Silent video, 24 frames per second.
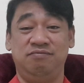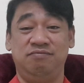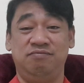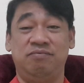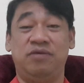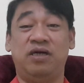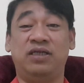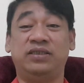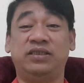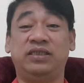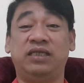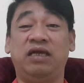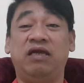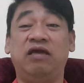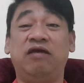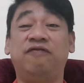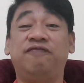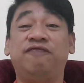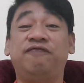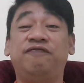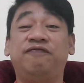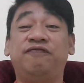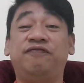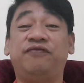But
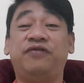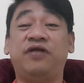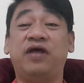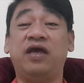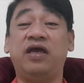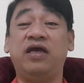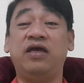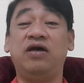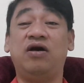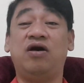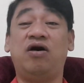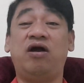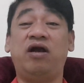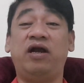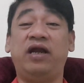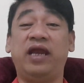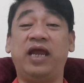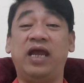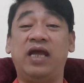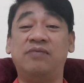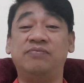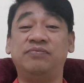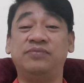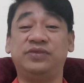if they are
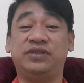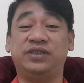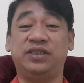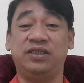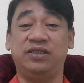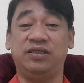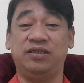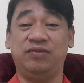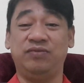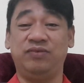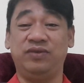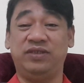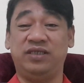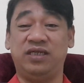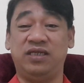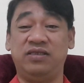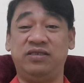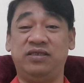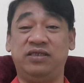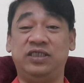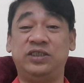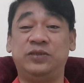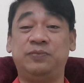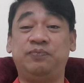empty
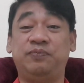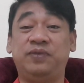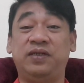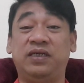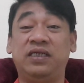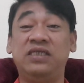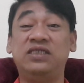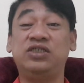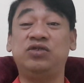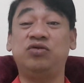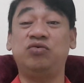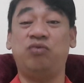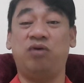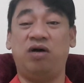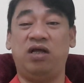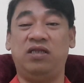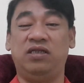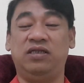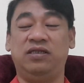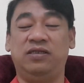within their spiritual